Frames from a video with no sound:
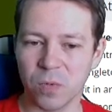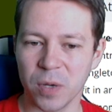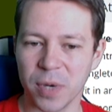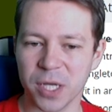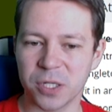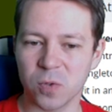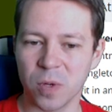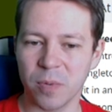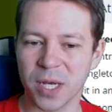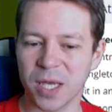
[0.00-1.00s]
We
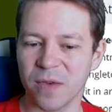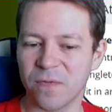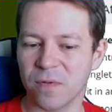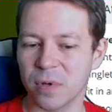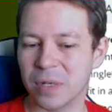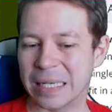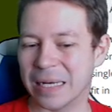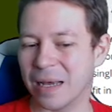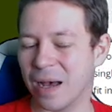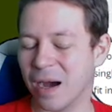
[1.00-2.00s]
might give
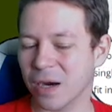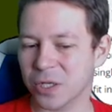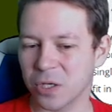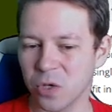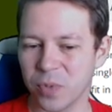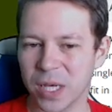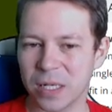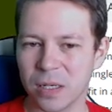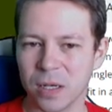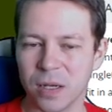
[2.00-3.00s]
a hard q-bid